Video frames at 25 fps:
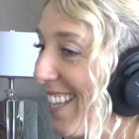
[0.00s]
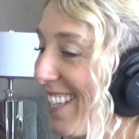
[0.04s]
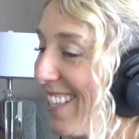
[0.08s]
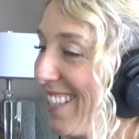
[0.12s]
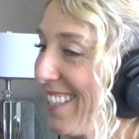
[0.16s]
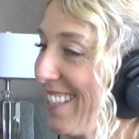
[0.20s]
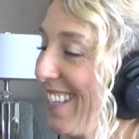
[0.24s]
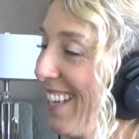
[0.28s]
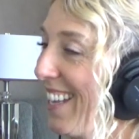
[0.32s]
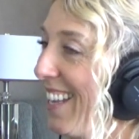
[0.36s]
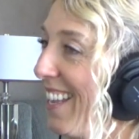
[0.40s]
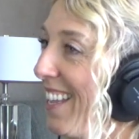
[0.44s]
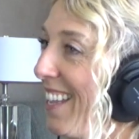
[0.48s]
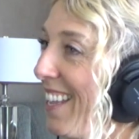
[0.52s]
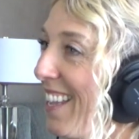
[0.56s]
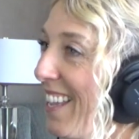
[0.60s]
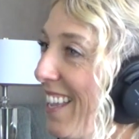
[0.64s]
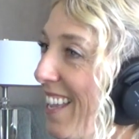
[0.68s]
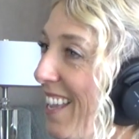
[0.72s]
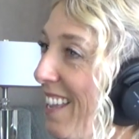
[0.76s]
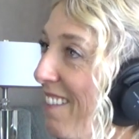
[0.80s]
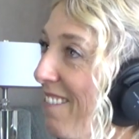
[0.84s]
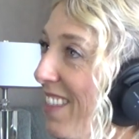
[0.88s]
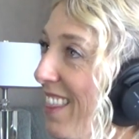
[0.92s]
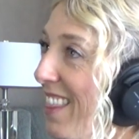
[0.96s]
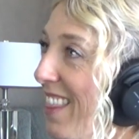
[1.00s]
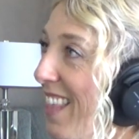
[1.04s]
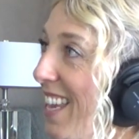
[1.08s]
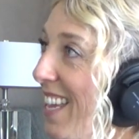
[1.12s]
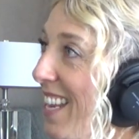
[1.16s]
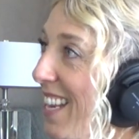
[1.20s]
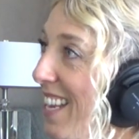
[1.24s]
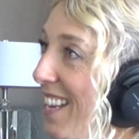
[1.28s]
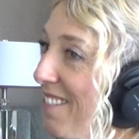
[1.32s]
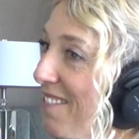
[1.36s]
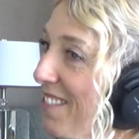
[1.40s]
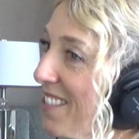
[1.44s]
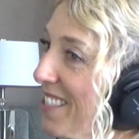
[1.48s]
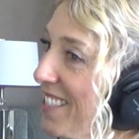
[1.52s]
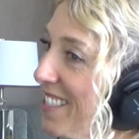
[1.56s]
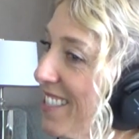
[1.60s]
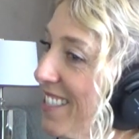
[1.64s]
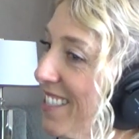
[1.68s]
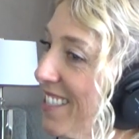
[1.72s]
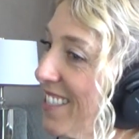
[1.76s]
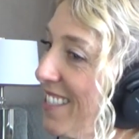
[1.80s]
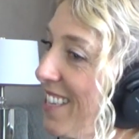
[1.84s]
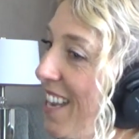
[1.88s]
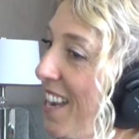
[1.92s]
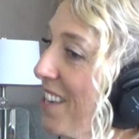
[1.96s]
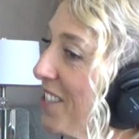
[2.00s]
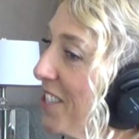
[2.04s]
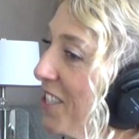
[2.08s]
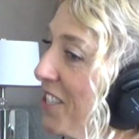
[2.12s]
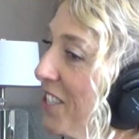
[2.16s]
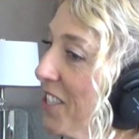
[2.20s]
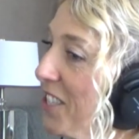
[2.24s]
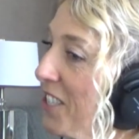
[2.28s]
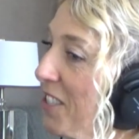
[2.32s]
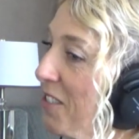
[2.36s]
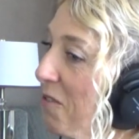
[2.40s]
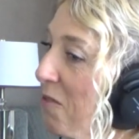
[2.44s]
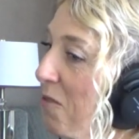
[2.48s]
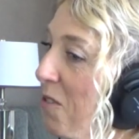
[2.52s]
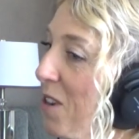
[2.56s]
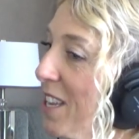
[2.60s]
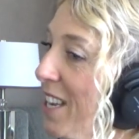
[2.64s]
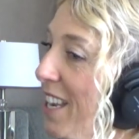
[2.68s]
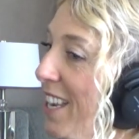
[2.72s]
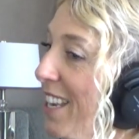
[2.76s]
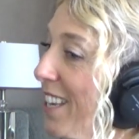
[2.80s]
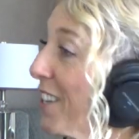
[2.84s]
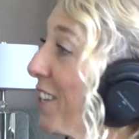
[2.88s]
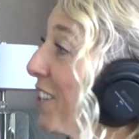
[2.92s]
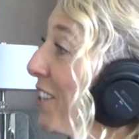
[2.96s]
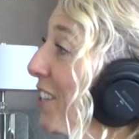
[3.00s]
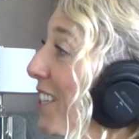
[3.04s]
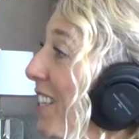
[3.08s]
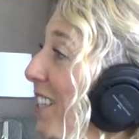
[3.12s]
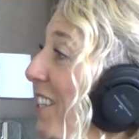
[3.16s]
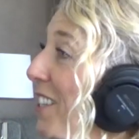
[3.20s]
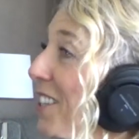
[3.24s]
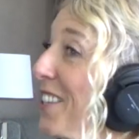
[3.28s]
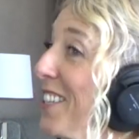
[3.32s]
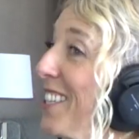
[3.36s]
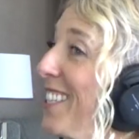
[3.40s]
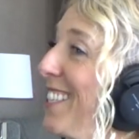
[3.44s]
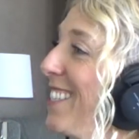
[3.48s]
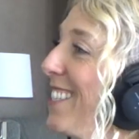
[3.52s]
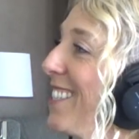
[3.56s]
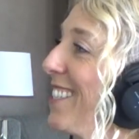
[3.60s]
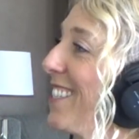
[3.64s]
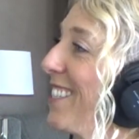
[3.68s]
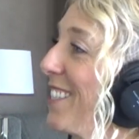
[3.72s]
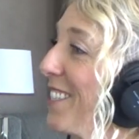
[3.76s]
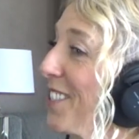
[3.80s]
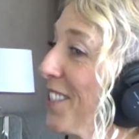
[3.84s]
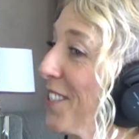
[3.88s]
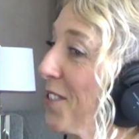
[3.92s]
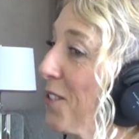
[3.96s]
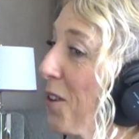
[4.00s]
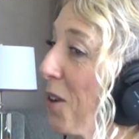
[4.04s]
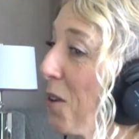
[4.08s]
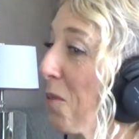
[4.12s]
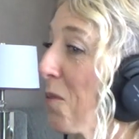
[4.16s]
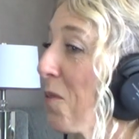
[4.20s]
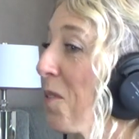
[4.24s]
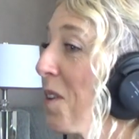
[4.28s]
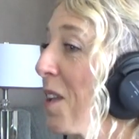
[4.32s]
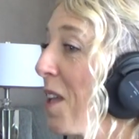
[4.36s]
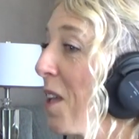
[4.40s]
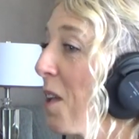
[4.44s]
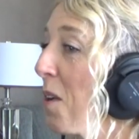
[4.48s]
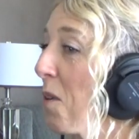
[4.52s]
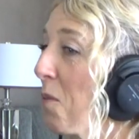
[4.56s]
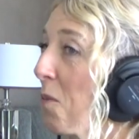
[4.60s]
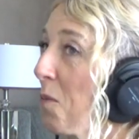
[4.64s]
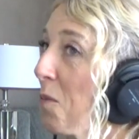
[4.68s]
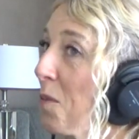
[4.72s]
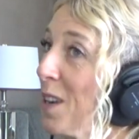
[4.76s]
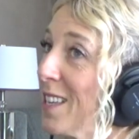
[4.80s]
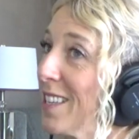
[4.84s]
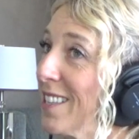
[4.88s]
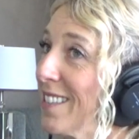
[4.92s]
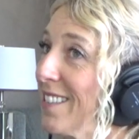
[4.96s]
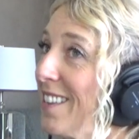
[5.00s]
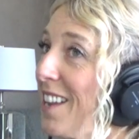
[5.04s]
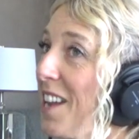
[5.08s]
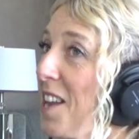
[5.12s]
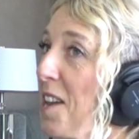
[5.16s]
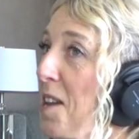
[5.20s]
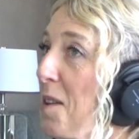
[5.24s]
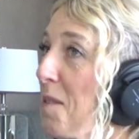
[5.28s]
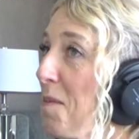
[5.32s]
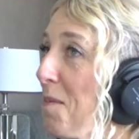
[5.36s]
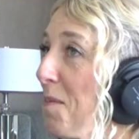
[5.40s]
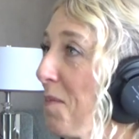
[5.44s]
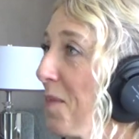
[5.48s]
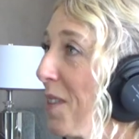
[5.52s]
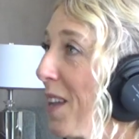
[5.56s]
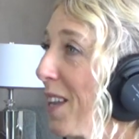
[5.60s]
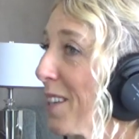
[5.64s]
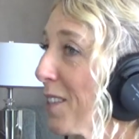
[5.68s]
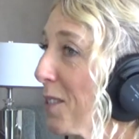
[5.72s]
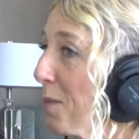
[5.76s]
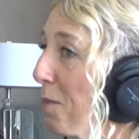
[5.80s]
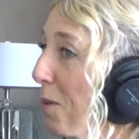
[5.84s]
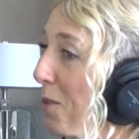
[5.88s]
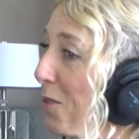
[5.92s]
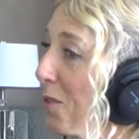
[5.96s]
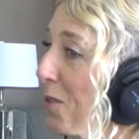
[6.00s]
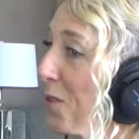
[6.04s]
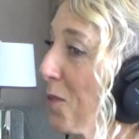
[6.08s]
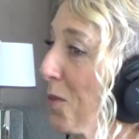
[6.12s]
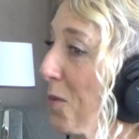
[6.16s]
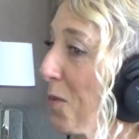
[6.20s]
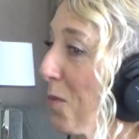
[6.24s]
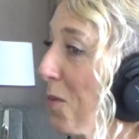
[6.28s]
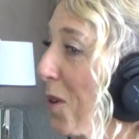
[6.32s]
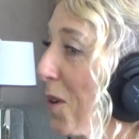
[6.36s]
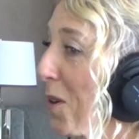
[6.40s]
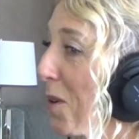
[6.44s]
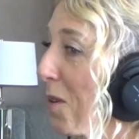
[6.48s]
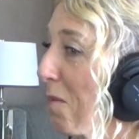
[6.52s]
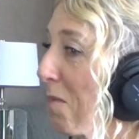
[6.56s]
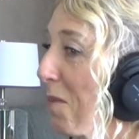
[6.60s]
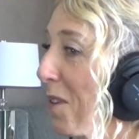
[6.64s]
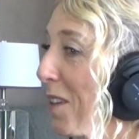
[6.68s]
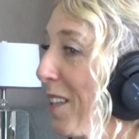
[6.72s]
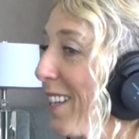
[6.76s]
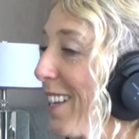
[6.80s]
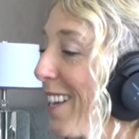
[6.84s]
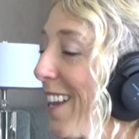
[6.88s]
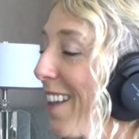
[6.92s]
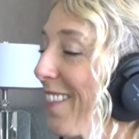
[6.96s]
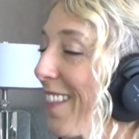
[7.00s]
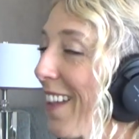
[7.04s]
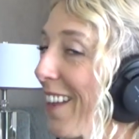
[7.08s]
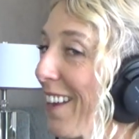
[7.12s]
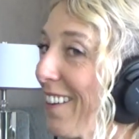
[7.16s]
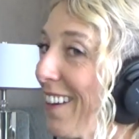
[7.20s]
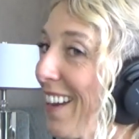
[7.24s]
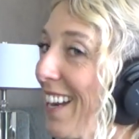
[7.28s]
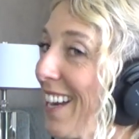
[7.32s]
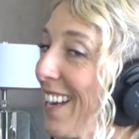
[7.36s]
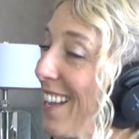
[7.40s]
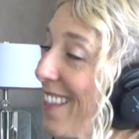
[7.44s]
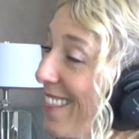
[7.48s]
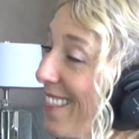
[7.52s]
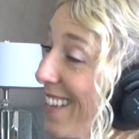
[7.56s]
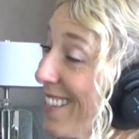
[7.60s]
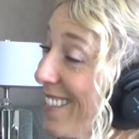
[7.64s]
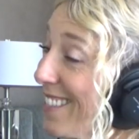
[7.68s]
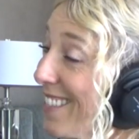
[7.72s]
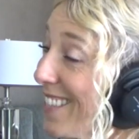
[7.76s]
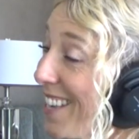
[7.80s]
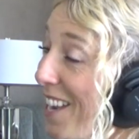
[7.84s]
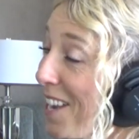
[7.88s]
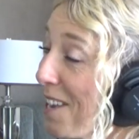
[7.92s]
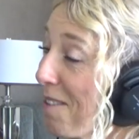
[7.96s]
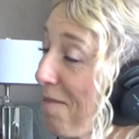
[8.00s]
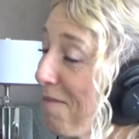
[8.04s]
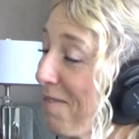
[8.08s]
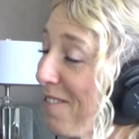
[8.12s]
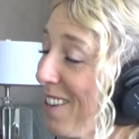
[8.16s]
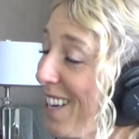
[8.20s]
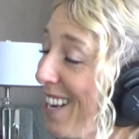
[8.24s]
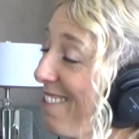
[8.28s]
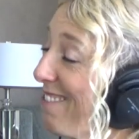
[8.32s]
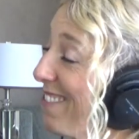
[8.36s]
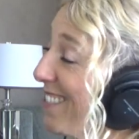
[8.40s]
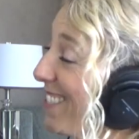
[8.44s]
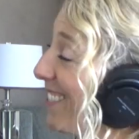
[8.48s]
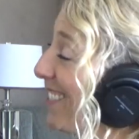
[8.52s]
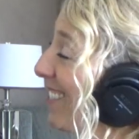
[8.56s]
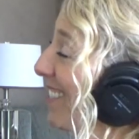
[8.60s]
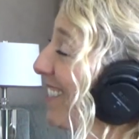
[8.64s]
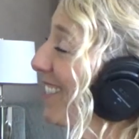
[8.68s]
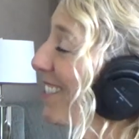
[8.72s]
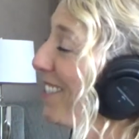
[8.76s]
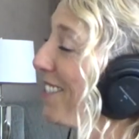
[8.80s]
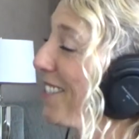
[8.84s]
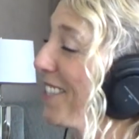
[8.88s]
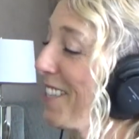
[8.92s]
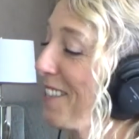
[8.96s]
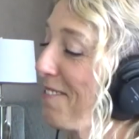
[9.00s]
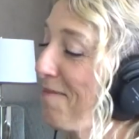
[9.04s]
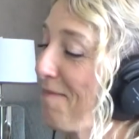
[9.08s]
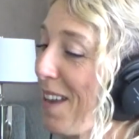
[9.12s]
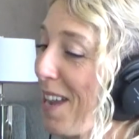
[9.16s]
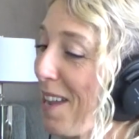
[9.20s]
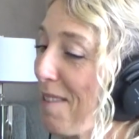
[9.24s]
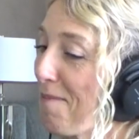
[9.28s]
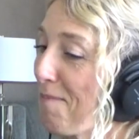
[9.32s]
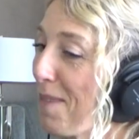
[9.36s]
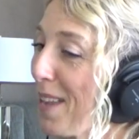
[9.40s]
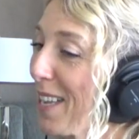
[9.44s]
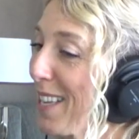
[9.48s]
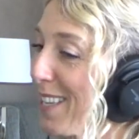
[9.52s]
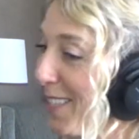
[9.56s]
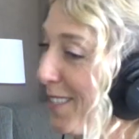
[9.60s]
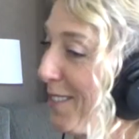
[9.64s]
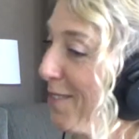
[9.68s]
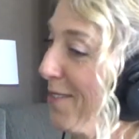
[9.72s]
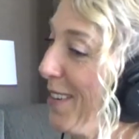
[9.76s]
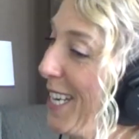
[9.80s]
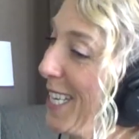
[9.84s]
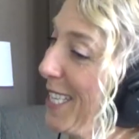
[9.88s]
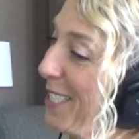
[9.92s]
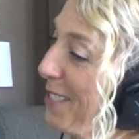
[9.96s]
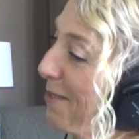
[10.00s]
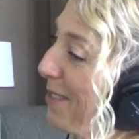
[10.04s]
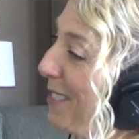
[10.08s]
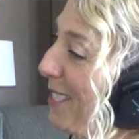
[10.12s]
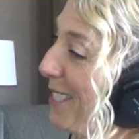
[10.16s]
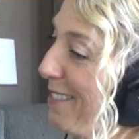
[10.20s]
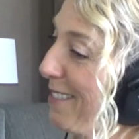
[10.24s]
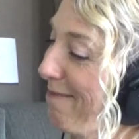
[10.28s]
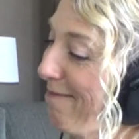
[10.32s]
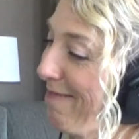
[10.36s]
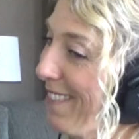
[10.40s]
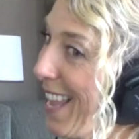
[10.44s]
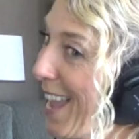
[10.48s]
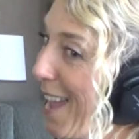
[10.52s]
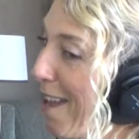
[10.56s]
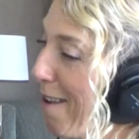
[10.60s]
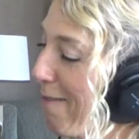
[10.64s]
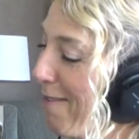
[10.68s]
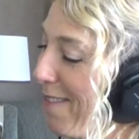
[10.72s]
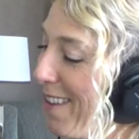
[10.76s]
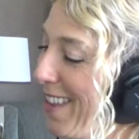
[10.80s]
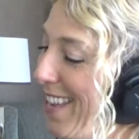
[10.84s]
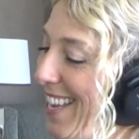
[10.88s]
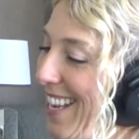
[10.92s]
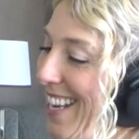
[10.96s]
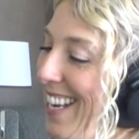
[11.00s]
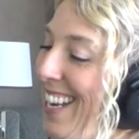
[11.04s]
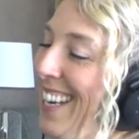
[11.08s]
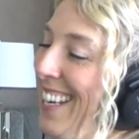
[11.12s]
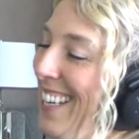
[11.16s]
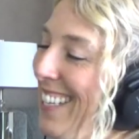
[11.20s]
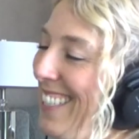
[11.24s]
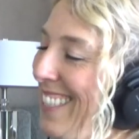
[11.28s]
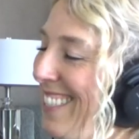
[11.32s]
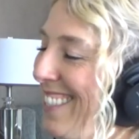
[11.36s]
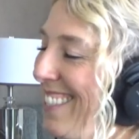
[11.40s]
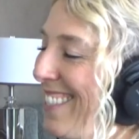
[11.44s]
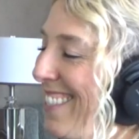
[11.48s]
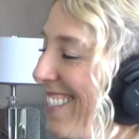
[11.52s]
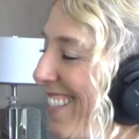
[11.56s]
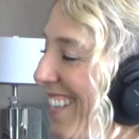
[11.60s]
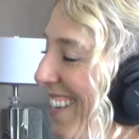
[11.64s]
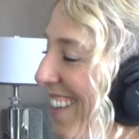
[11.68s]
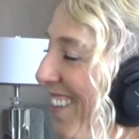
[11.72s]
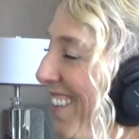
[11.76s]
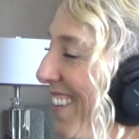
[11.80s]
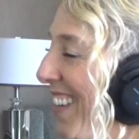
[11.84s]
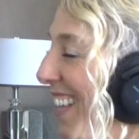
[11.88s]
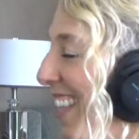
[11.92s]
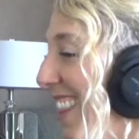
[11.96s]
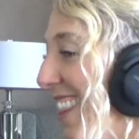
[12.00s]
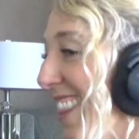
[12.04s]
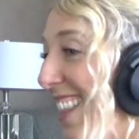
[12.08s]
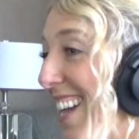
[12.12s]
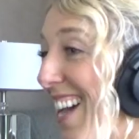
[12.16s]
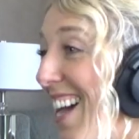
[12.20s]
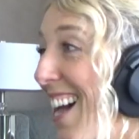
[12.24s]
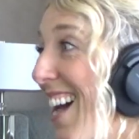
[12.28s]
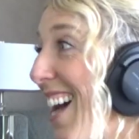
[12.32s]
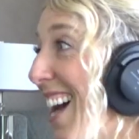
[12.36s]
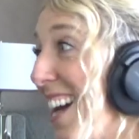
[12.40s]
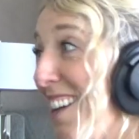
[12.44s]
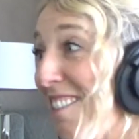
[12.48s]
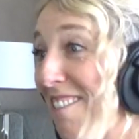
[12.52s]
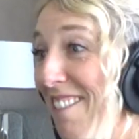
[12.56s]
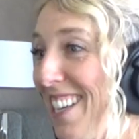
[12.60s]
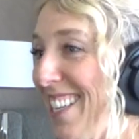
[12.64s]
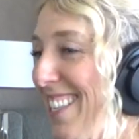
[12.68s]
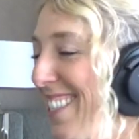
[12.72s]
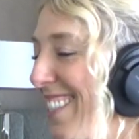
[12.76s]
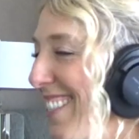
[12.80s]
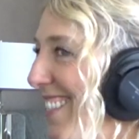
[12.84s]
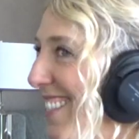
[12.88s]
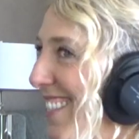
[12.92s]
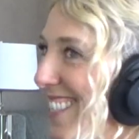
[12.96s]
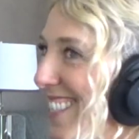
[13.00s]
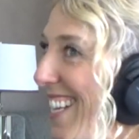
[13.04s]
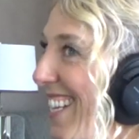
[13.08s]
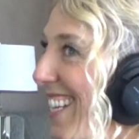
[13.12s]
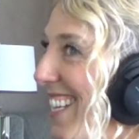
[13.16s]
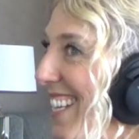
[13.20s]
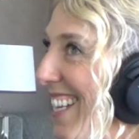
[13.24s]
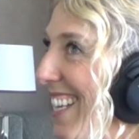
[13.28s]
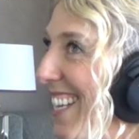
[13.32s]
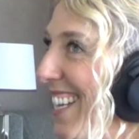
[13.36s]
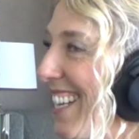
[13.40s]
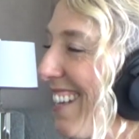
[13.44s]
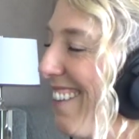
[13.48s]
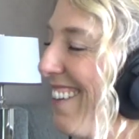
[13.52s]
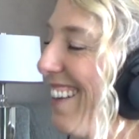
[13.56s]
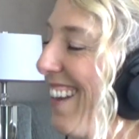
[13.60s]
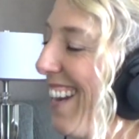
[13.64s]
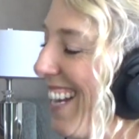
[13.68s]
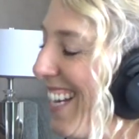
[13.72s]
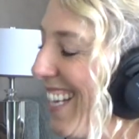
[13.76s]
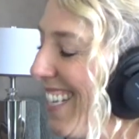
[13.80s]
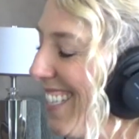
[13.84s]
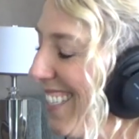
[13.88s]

And even then I was not sure what I could and couldn't do, or what exposures were really not that great. And at that time, when I was a student, my biggest vice was caffeine. So I went and studied it. Right?